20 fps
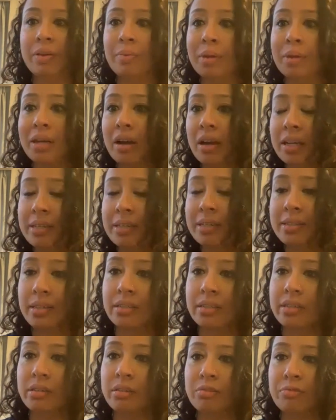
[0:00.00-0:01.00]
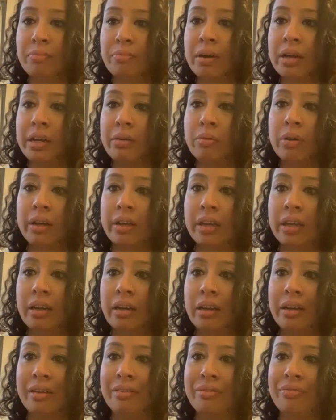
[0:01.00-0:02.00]
I started off my working
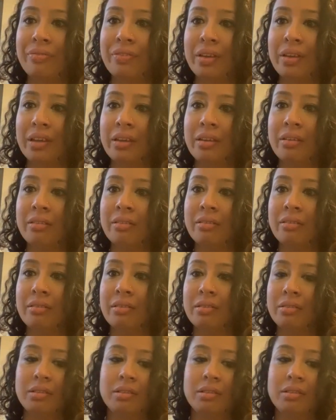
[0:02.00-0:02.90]
life in